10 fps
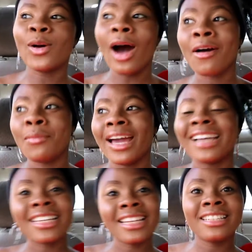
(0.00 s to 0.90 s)
So I'll be
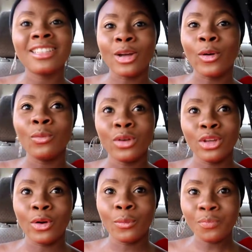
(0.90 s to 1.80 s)
attending the
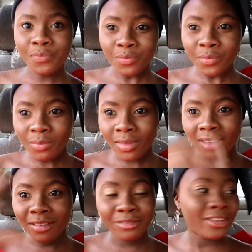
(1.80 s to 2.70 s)
Umuyum
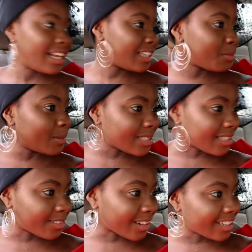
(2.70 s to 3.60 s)
village
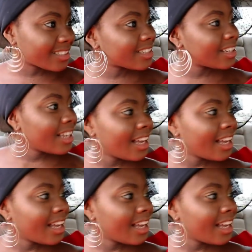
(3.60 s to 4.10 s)
meeting, right? Yes.